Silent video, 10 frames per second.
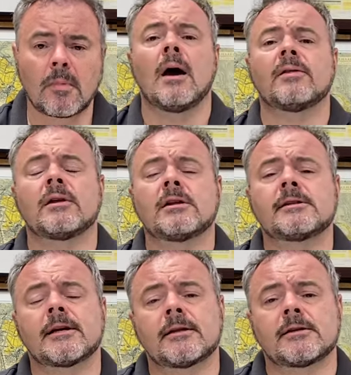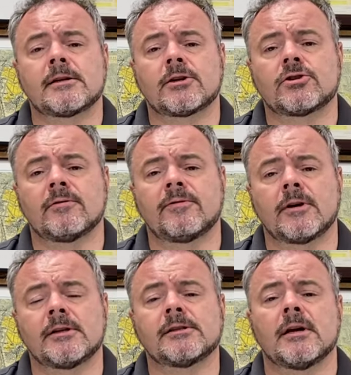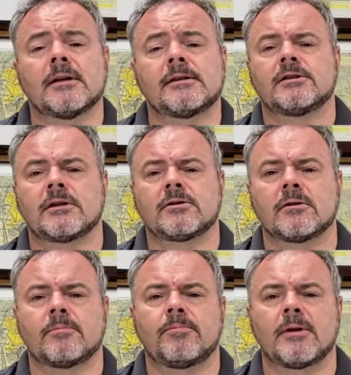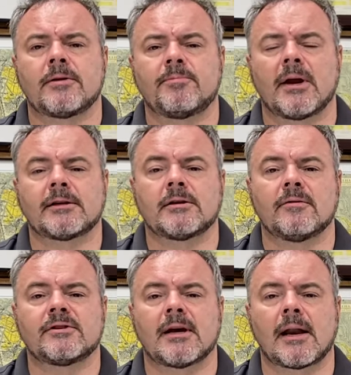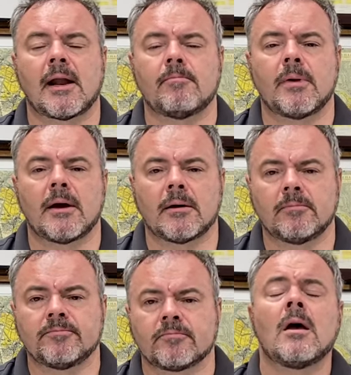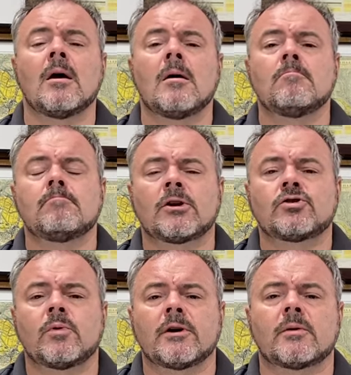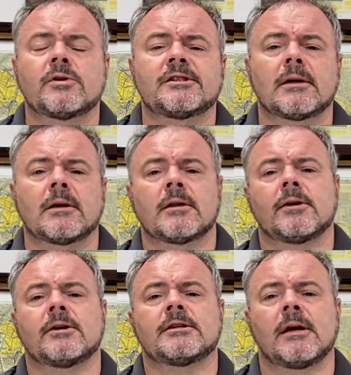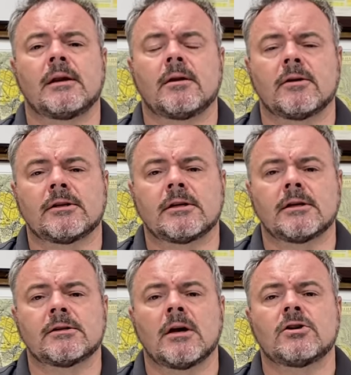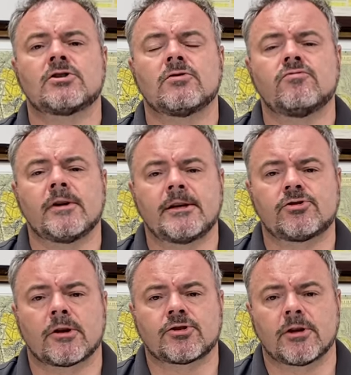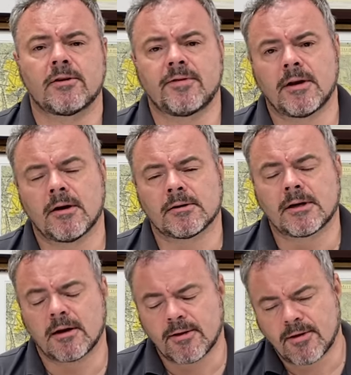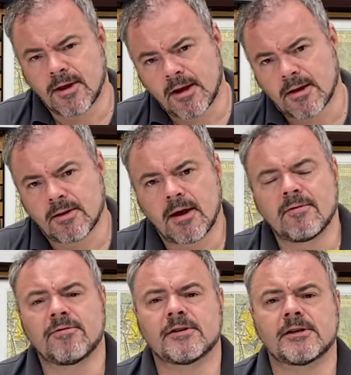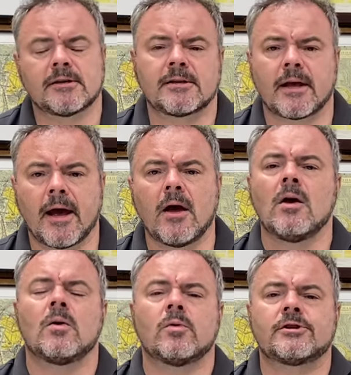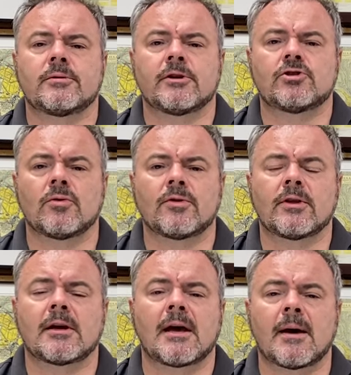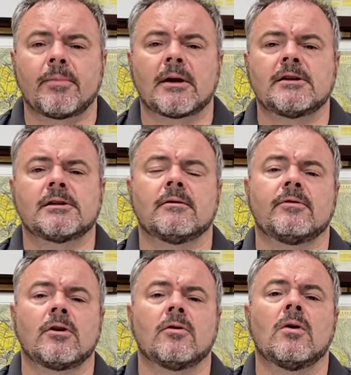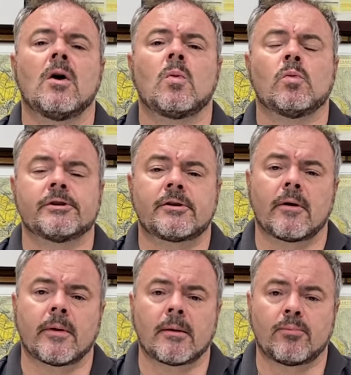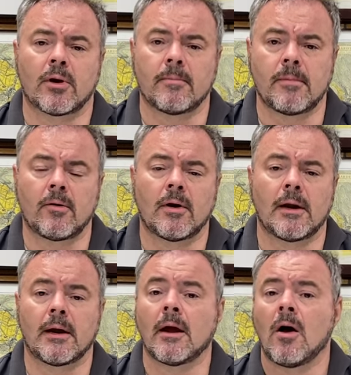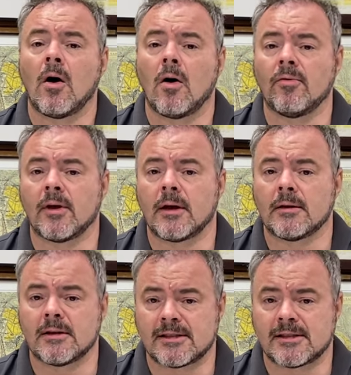And then the southern section of vines sits on the, the plateau of Saint Lambert much work was done in the 1990s to restructure the vineyards, and I think the emphasis there was to ensure that the Cabernet Sauvignon was growing primarily on the, the